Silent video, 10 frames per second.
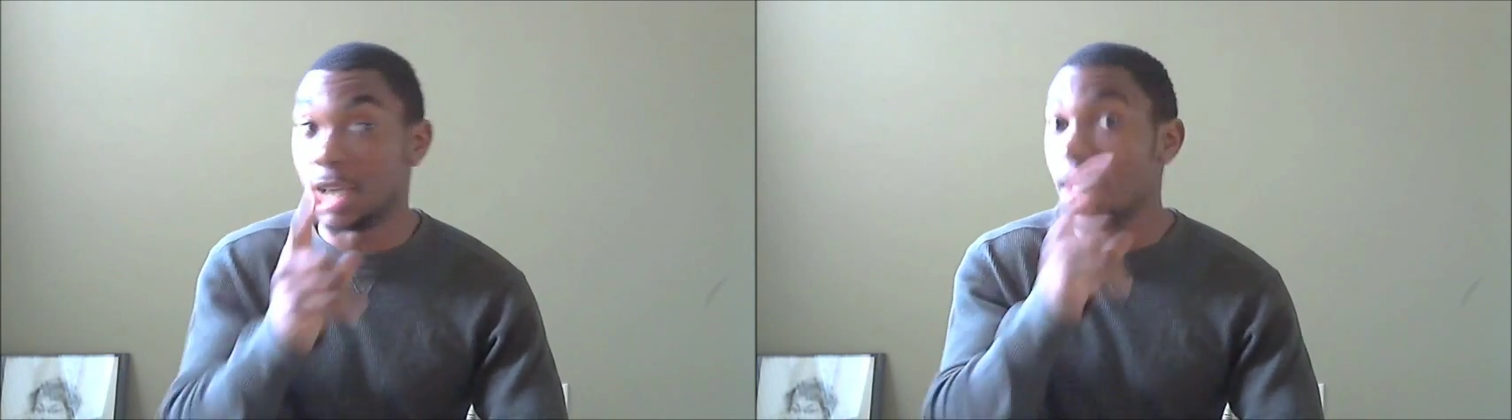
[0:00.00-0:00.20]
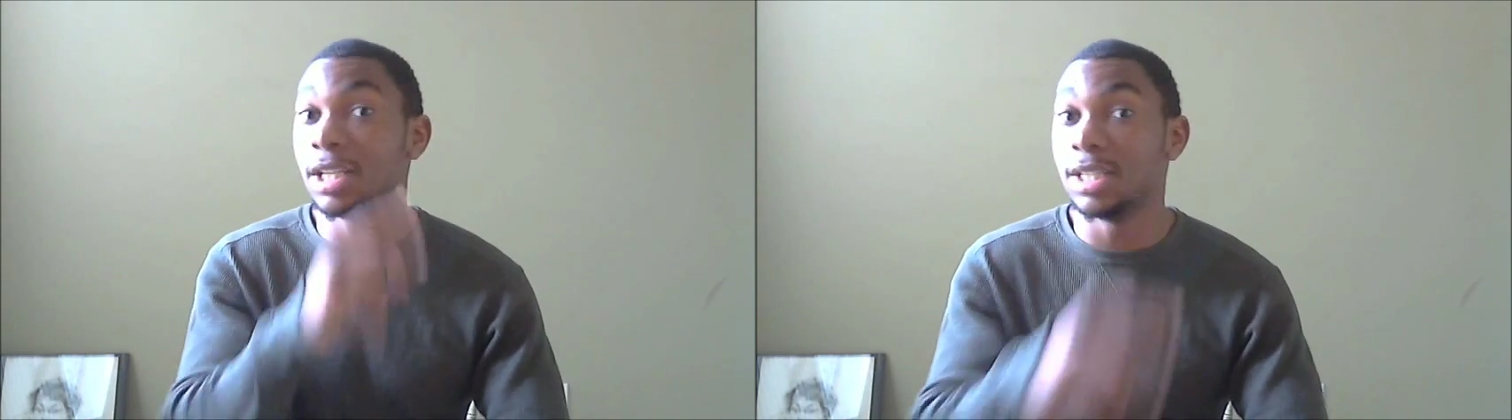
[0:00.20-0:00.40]

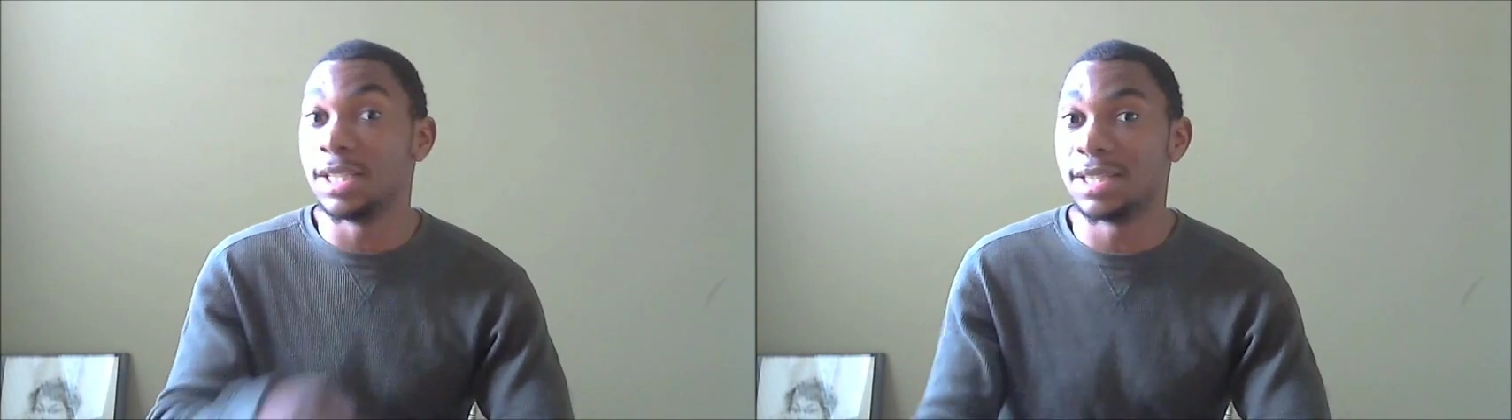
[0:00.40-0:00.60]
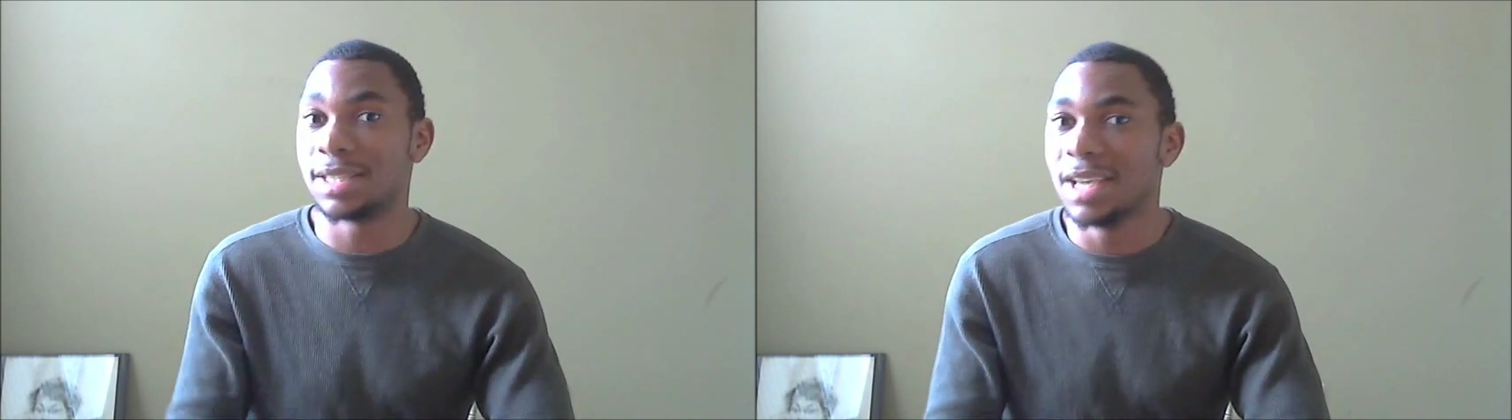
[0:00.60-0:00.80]

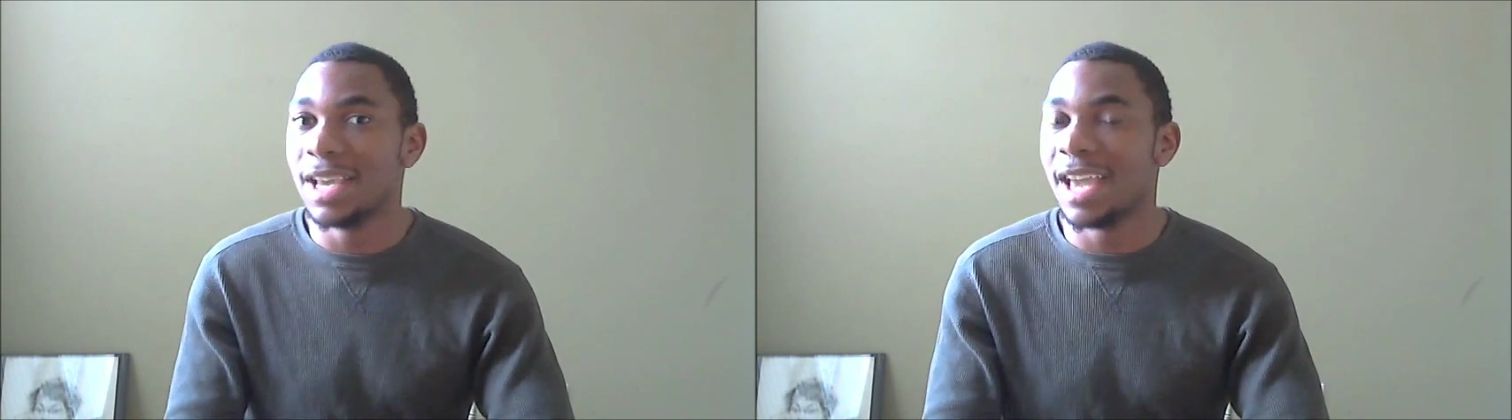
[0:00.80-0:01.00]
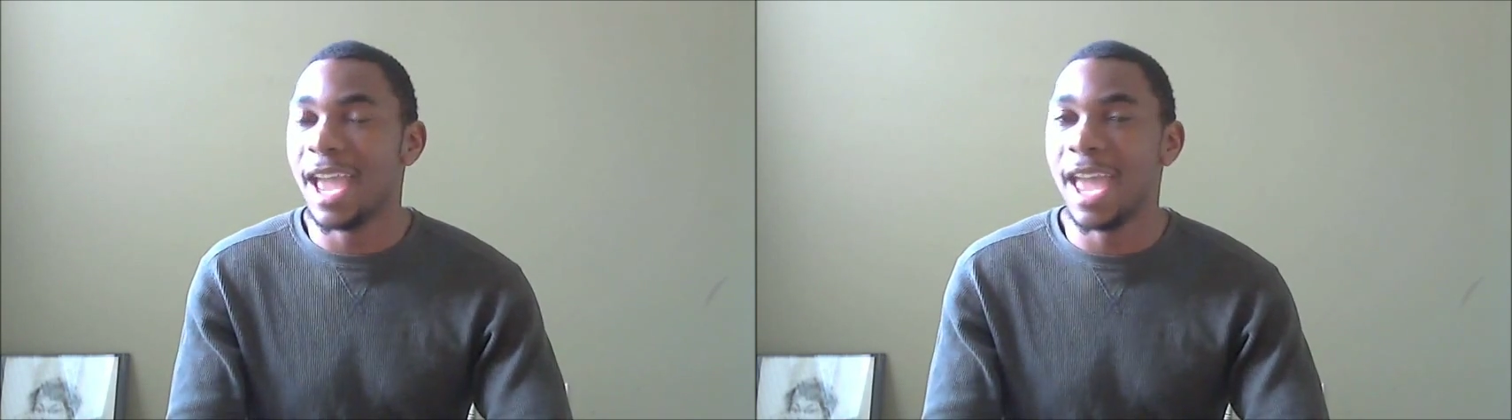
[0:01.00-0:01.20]
guns
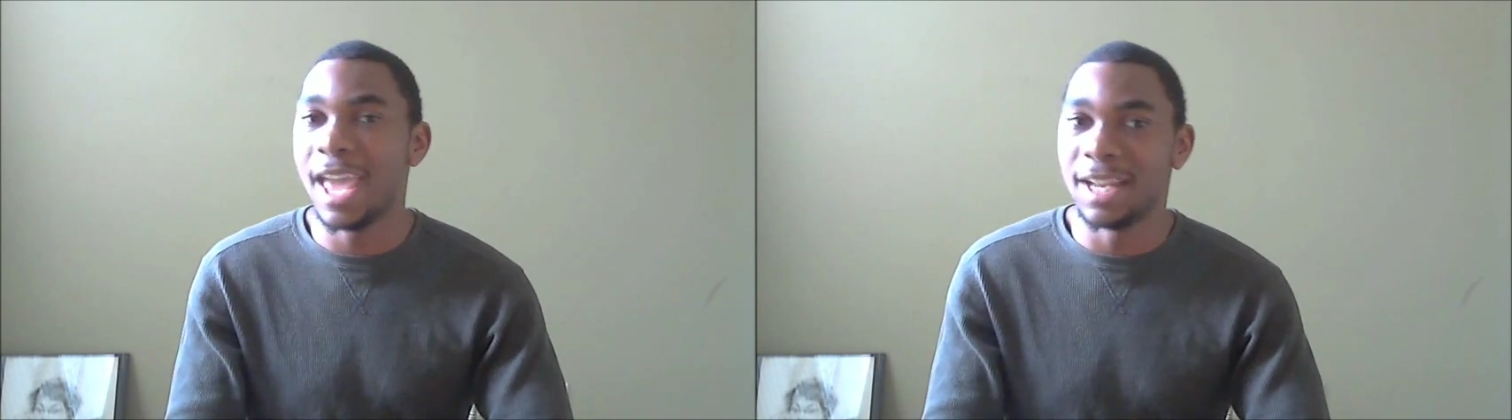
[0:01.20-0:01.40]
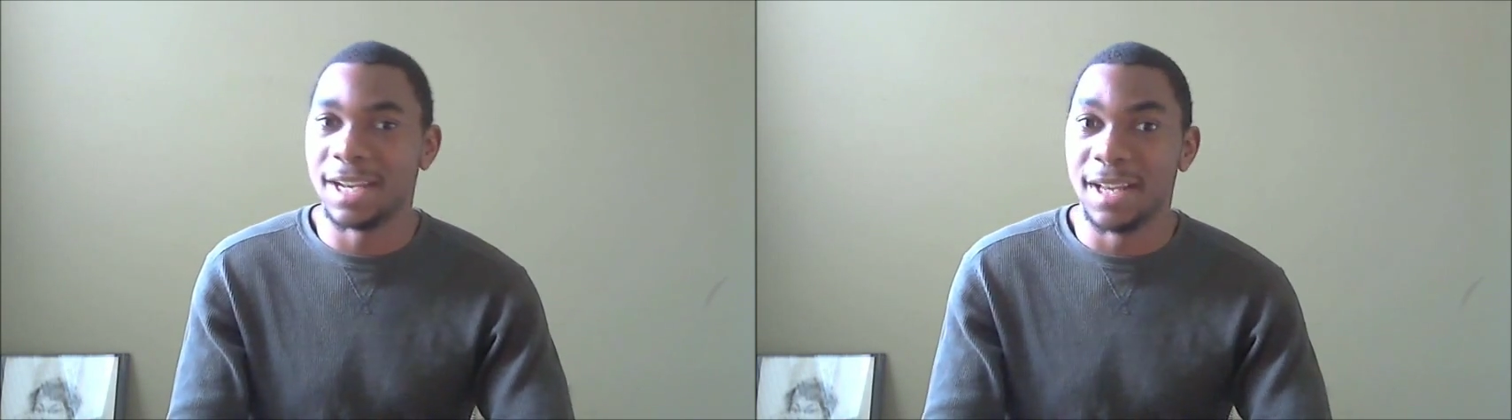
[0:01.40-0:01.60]

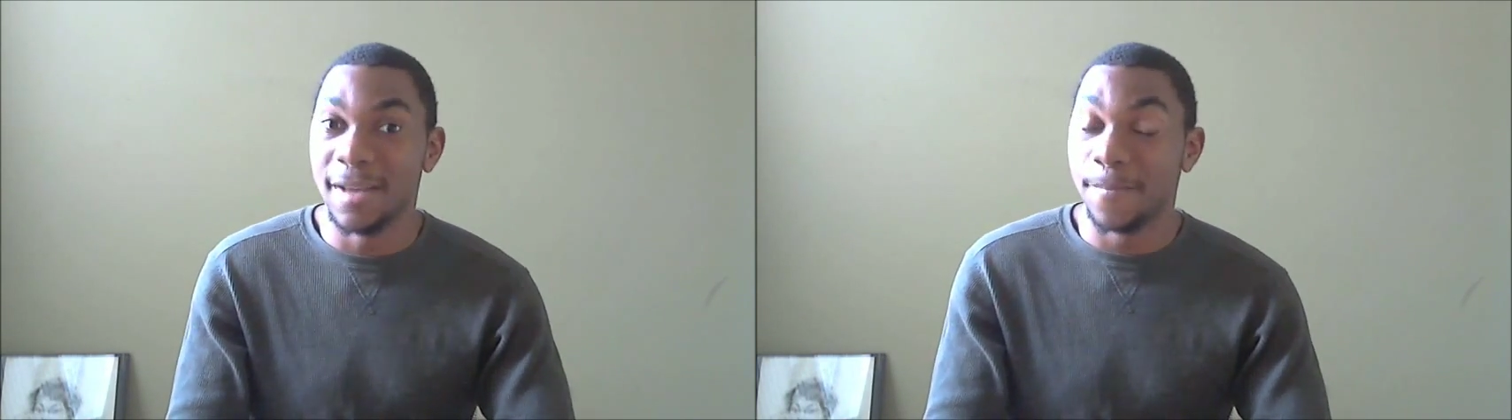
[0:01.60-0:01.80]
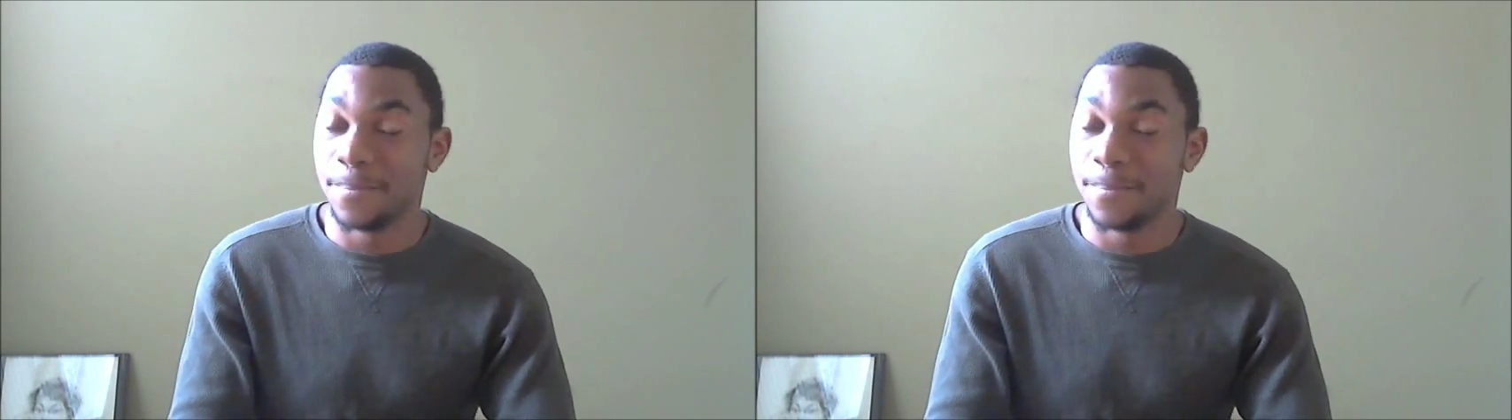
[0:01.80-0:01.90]
and